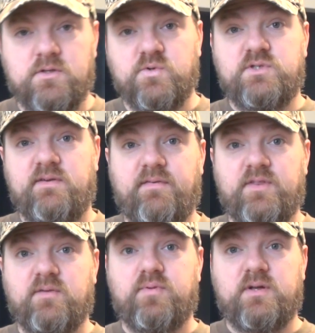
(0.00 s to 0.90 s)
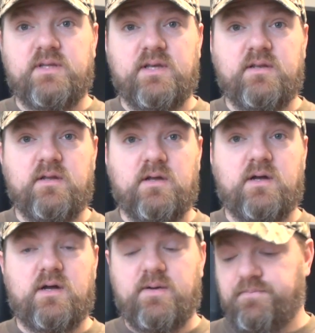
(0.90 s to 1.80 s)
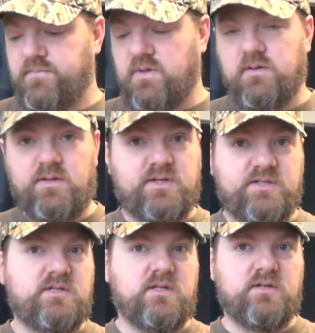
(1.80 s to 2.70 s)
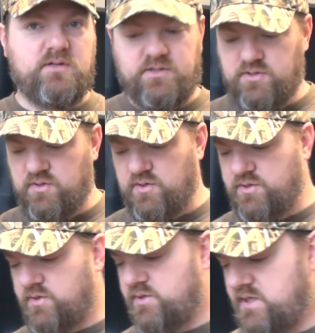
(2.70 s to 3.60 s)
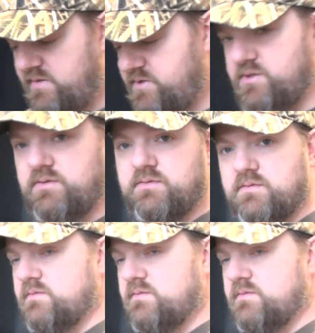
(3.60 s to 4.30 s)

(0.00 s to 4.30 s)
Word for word: So once you have everything plugged in, um, you just need to literally turn on your television.